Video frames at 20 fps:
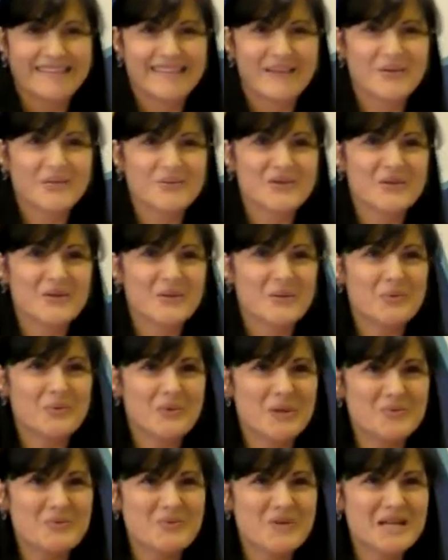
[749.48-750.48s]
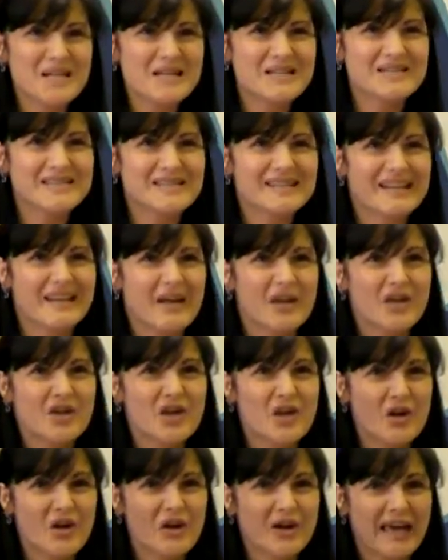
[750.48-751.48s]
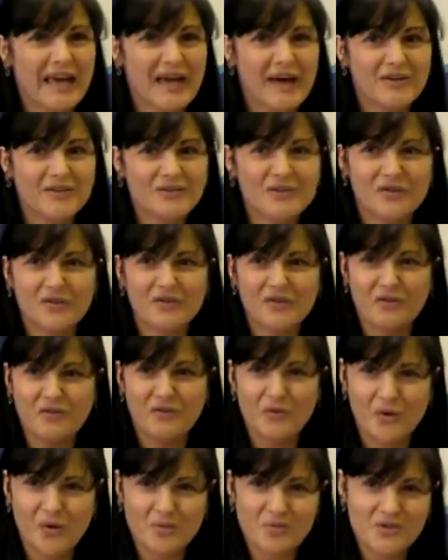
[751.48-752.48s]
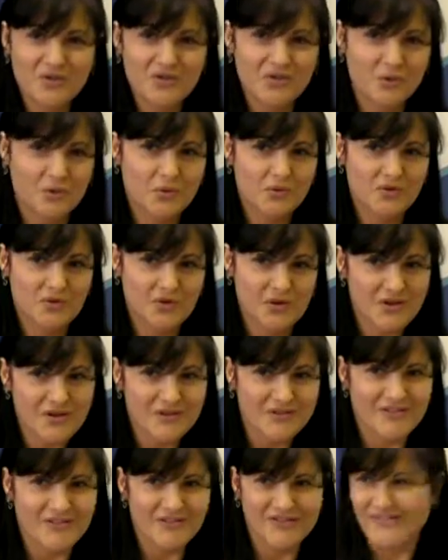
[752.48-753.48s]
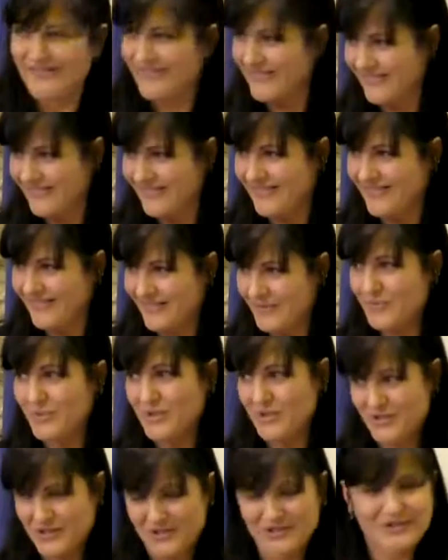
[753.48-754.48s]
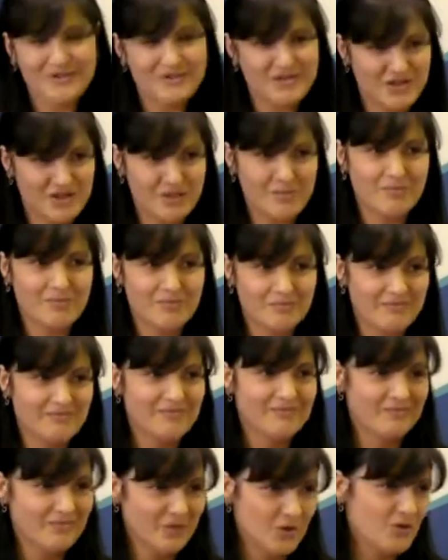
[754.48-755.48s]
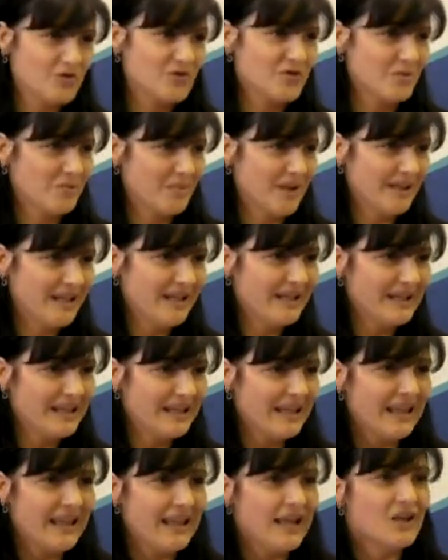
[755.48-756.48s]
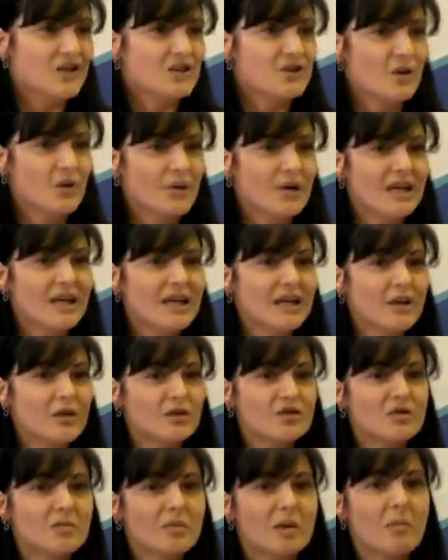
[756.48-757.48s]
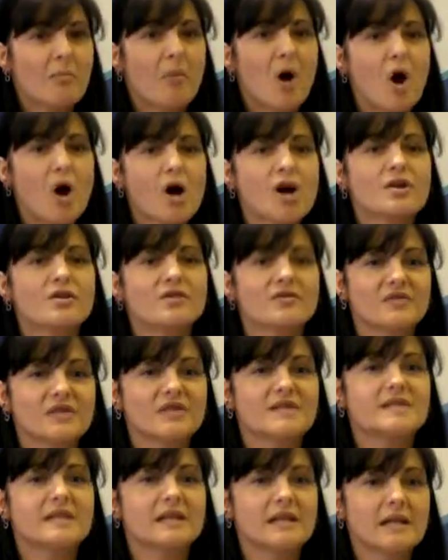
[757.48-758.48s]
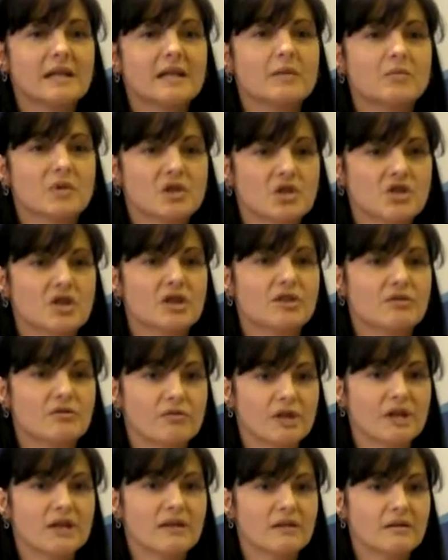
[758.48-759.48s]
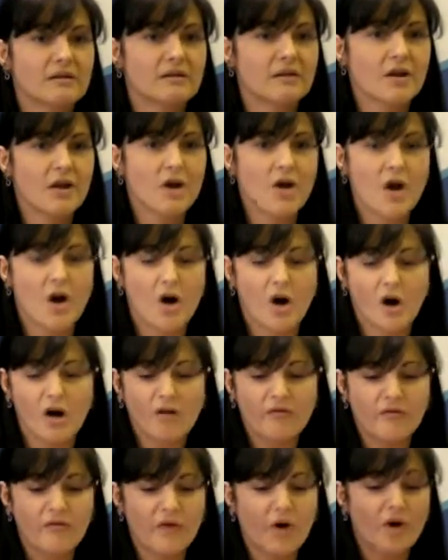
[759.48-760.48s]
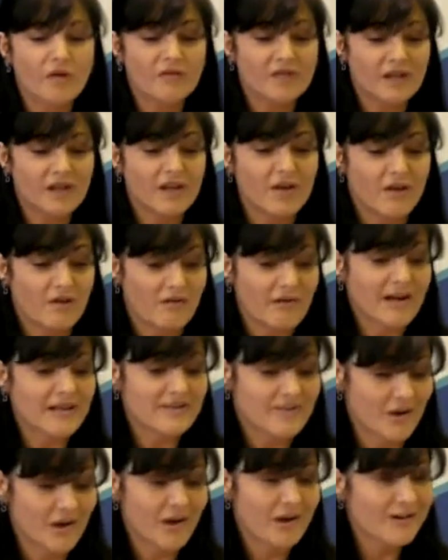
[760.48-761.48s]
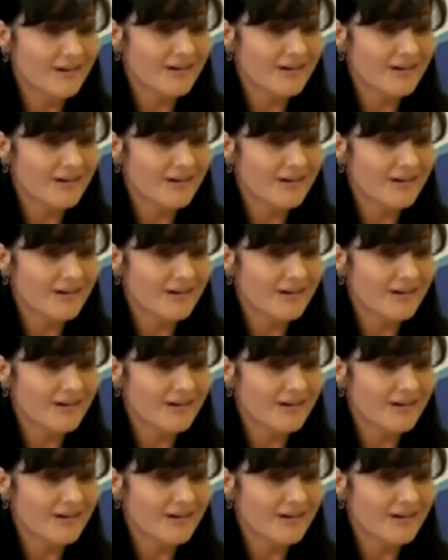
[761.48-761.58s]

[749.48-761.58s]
so we read an account of a former soldier, which Jim used to be. So he used to be part of this killing machinery of the aggressor,